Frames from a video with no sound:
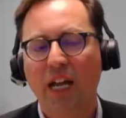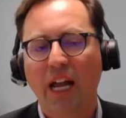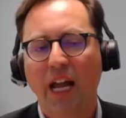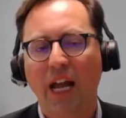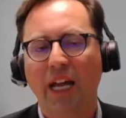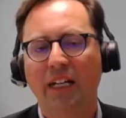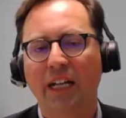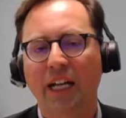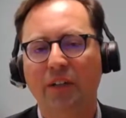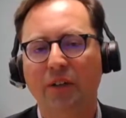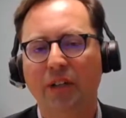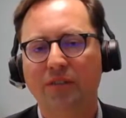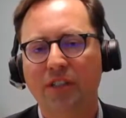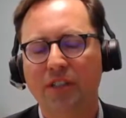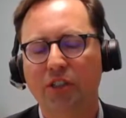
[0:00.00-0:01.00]
And again, you'd
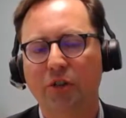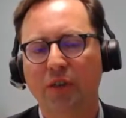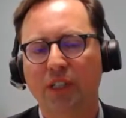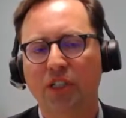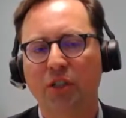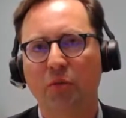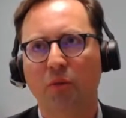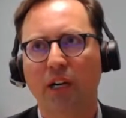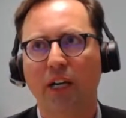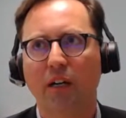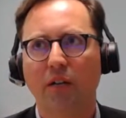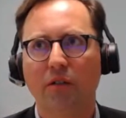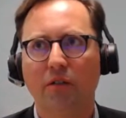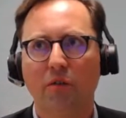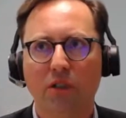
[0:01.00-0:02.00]
have a situation
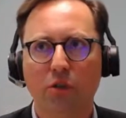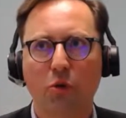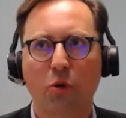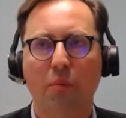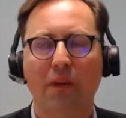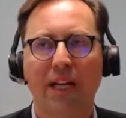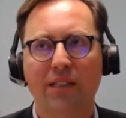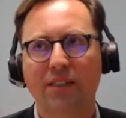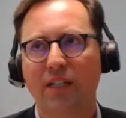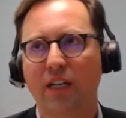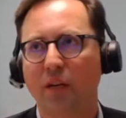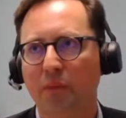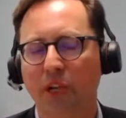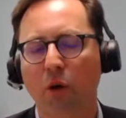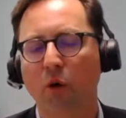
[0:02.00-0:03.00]
where was Quebec set
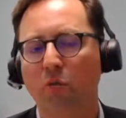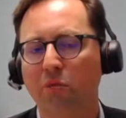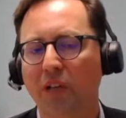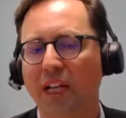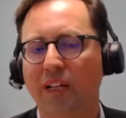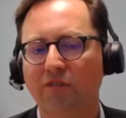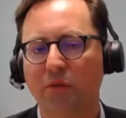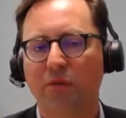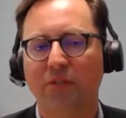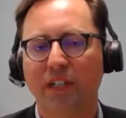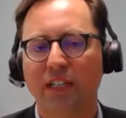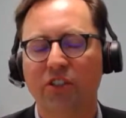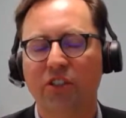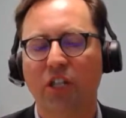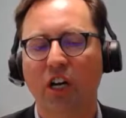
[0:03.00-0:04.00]
up their own plan from the
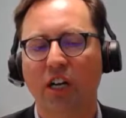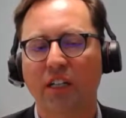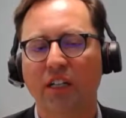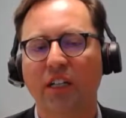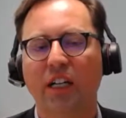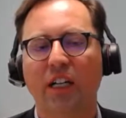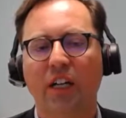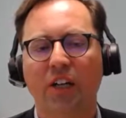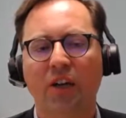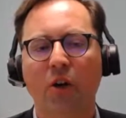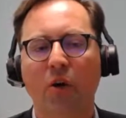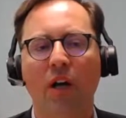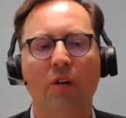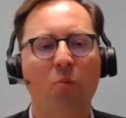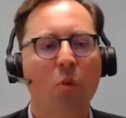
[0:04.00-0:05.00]
very start,
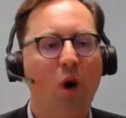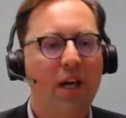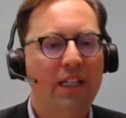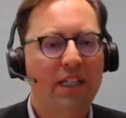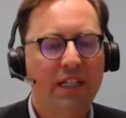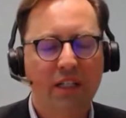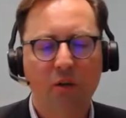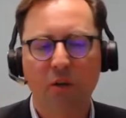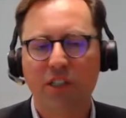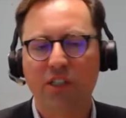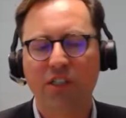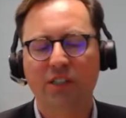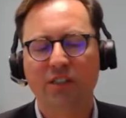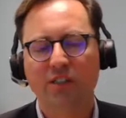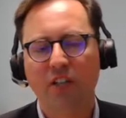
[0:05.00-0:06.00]
unwinding
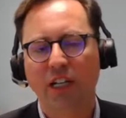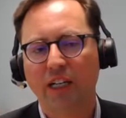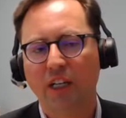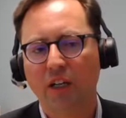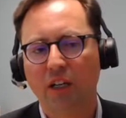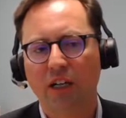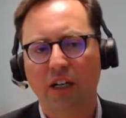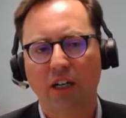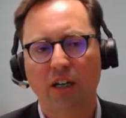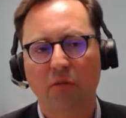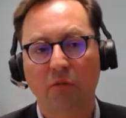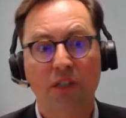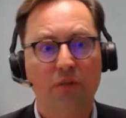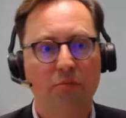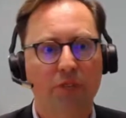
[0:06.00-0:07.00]
questions like,
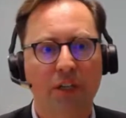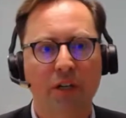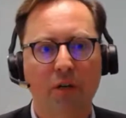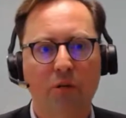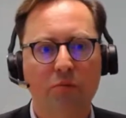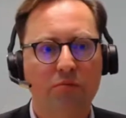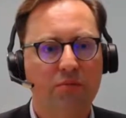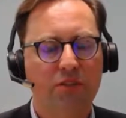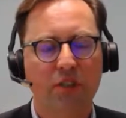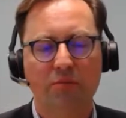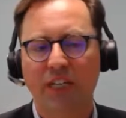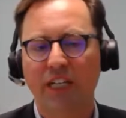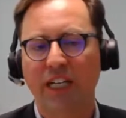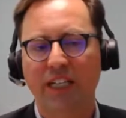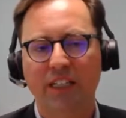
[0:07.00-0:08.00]
some
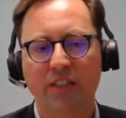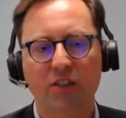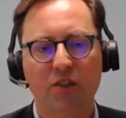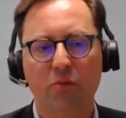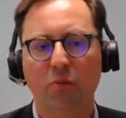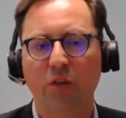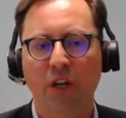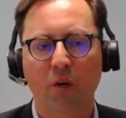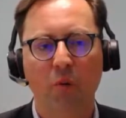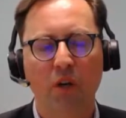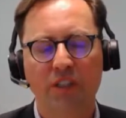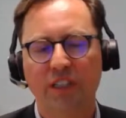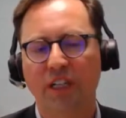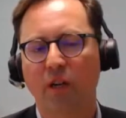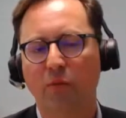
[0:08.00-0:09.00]
Canadians,
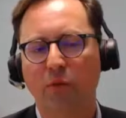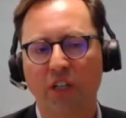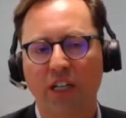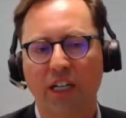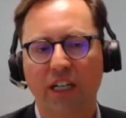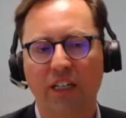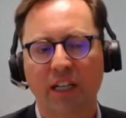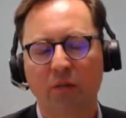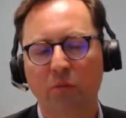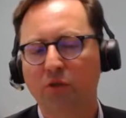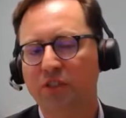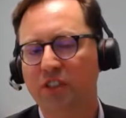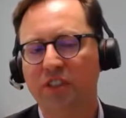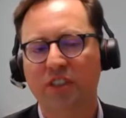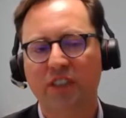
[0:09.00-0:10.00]
worked in Alberta and then
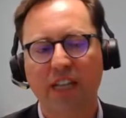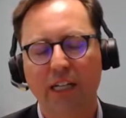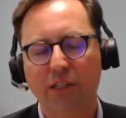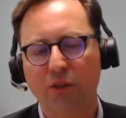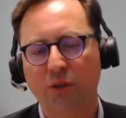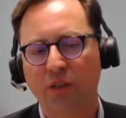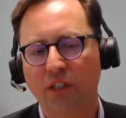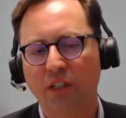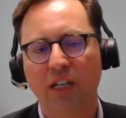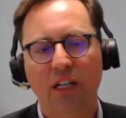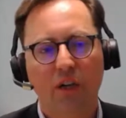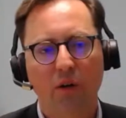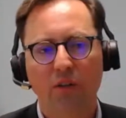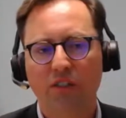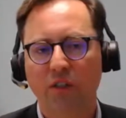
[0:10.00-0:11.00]
moved to Saskatchewan,
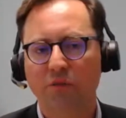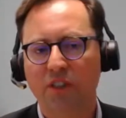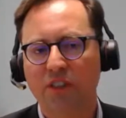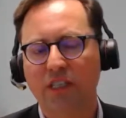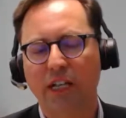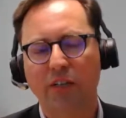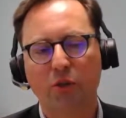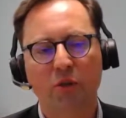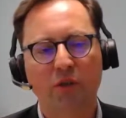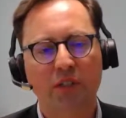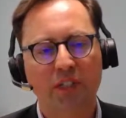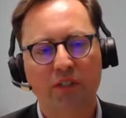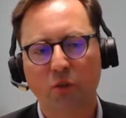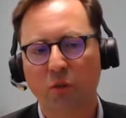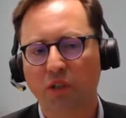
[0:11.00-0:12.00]
or some
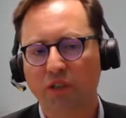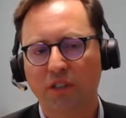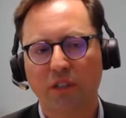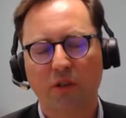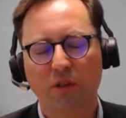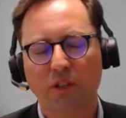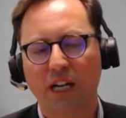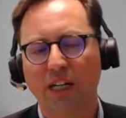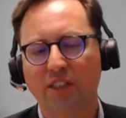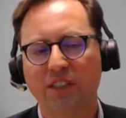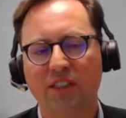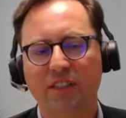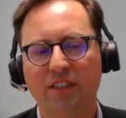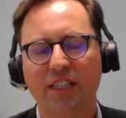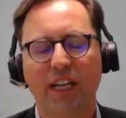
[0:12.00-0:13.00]
Saskatchewanians worked their whole lives in
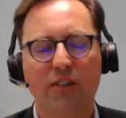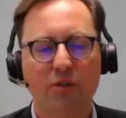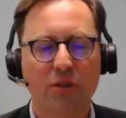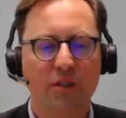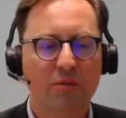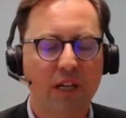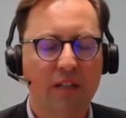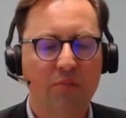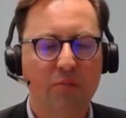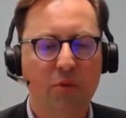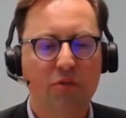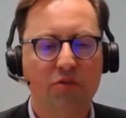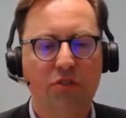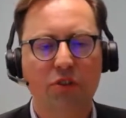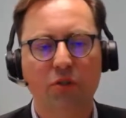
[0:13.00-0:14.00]
Saskatchewan and
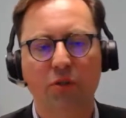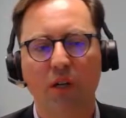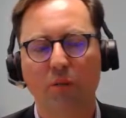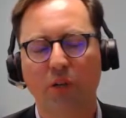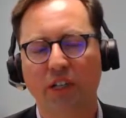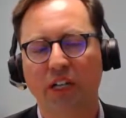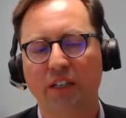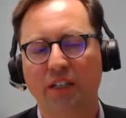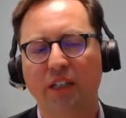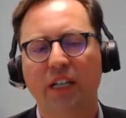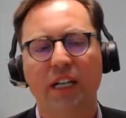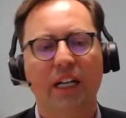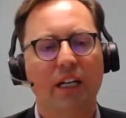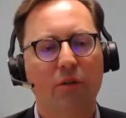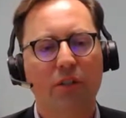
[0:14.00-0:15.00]
moved to Alberta.
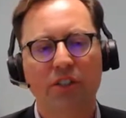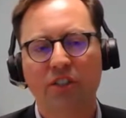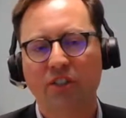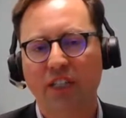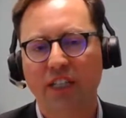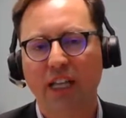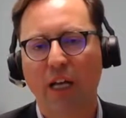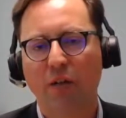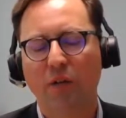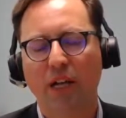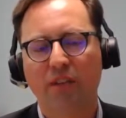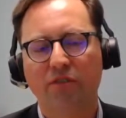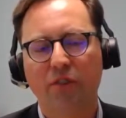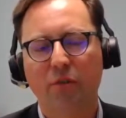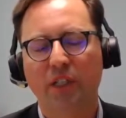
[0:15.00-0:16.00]
Questions like that would
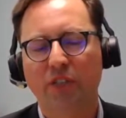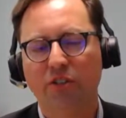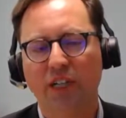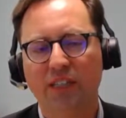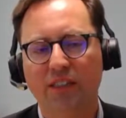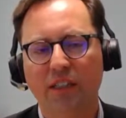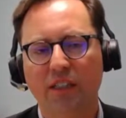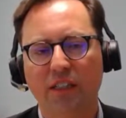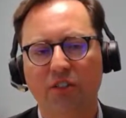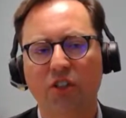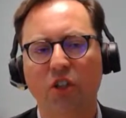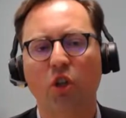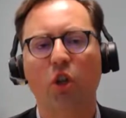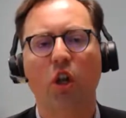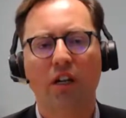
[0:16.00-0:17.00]
have to be addressed. There's a
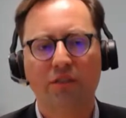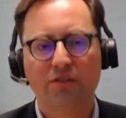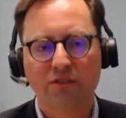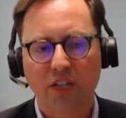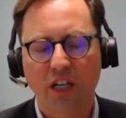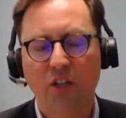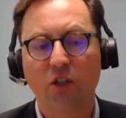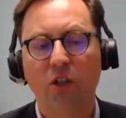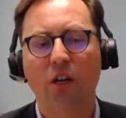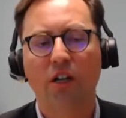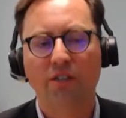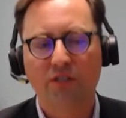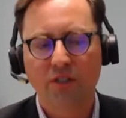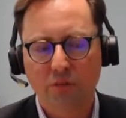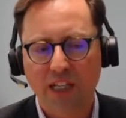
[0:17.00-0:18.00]
lot
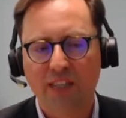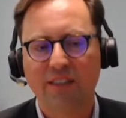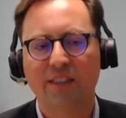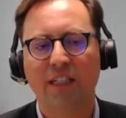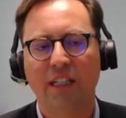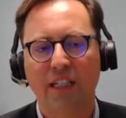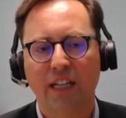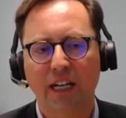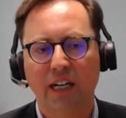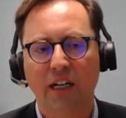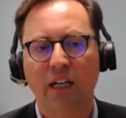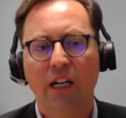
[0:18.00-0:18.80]
of complexity there.